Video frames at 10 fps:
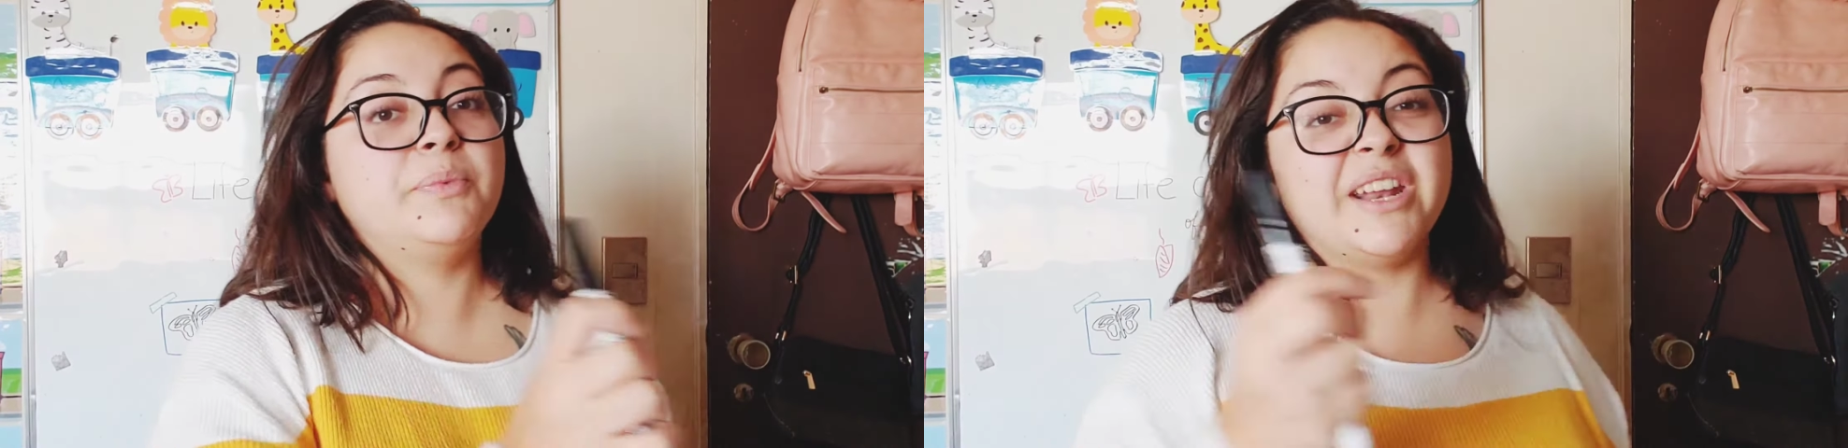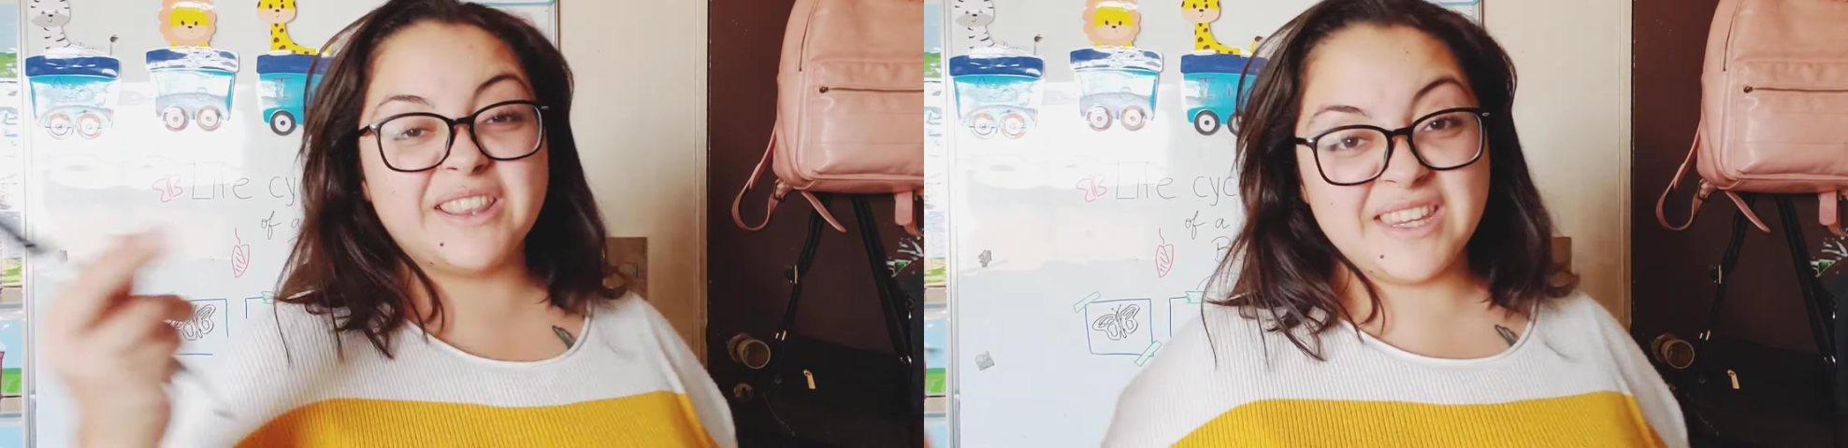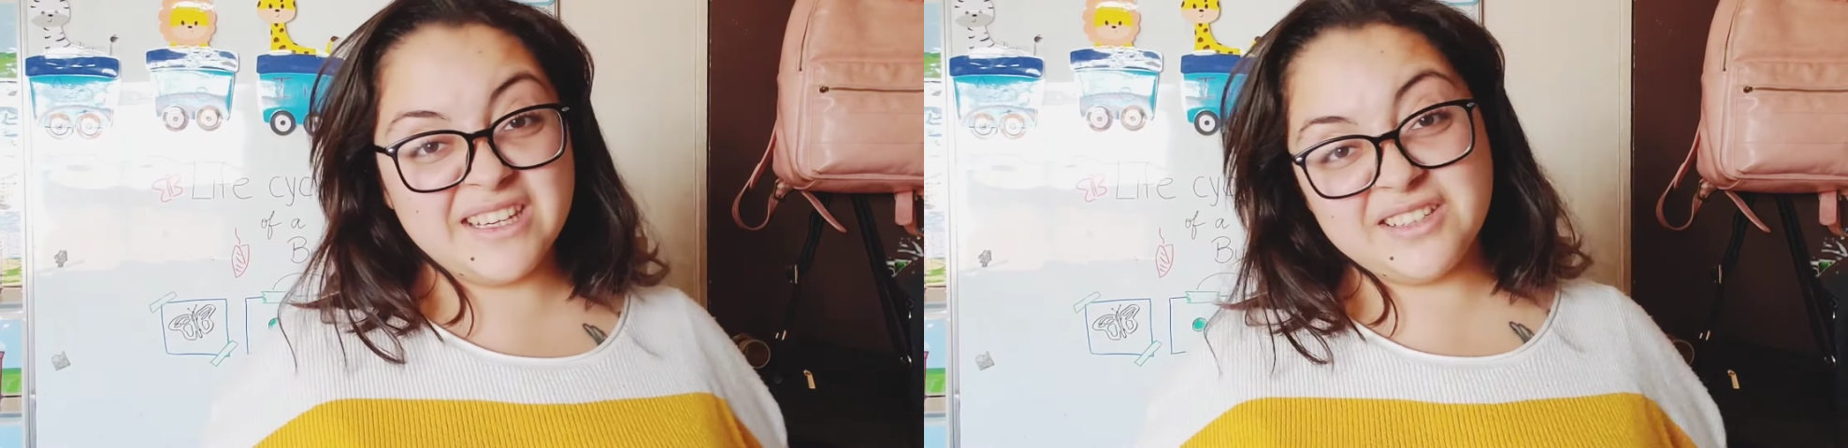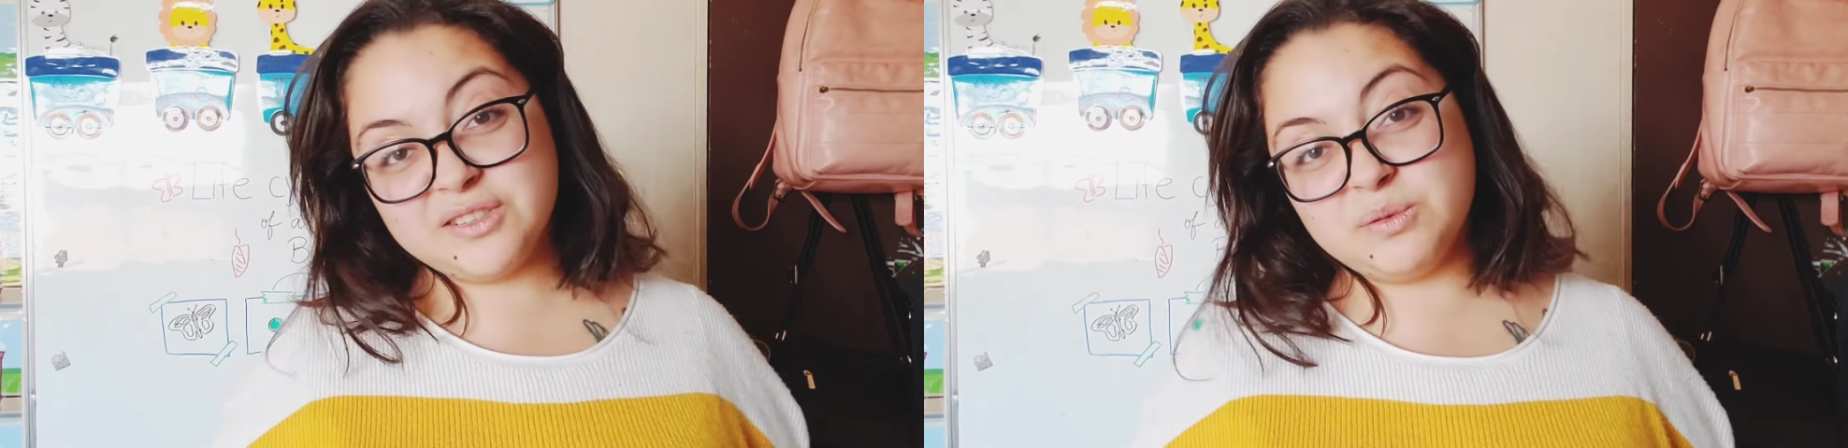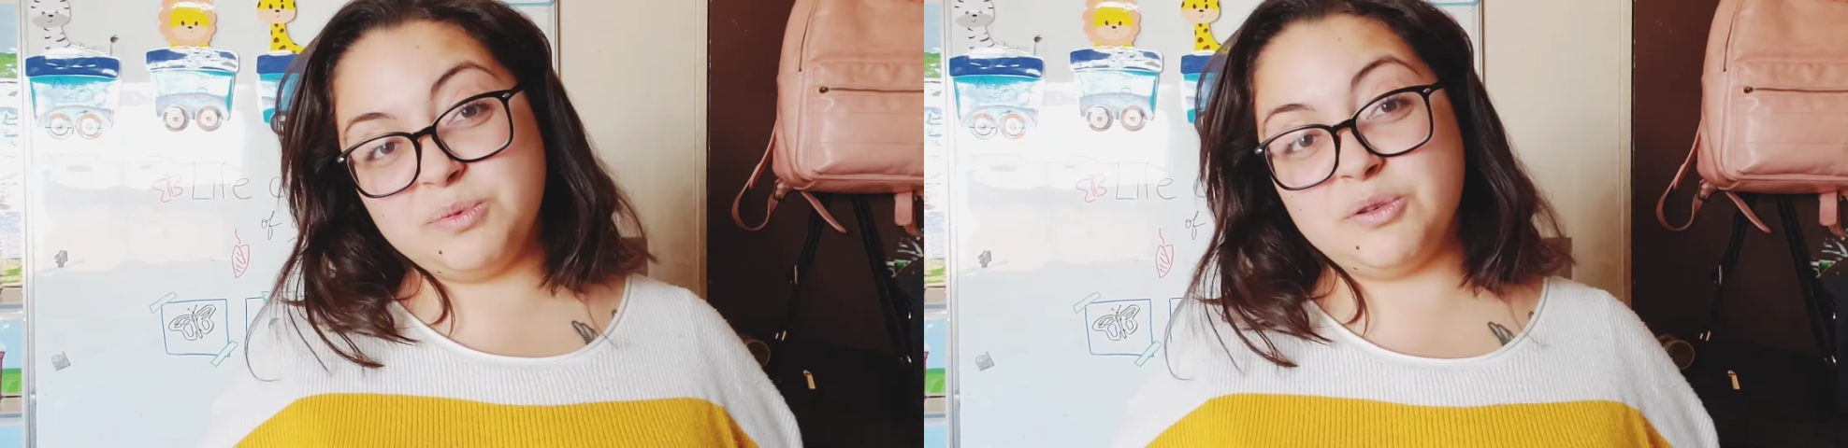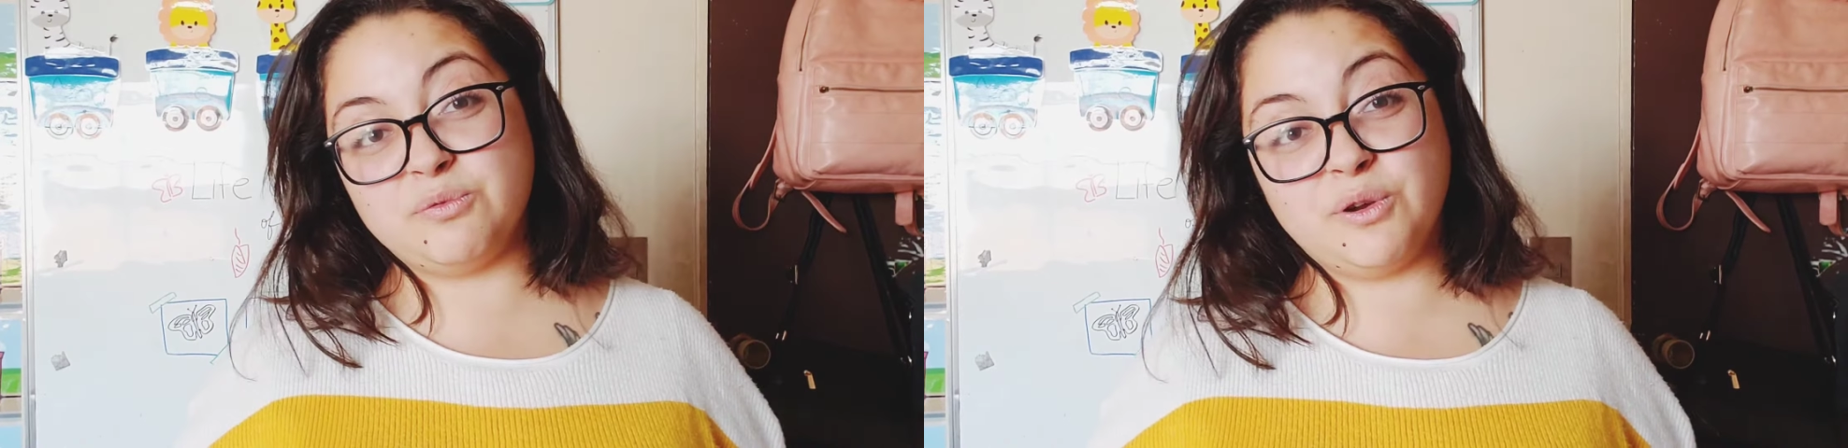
but I think it should be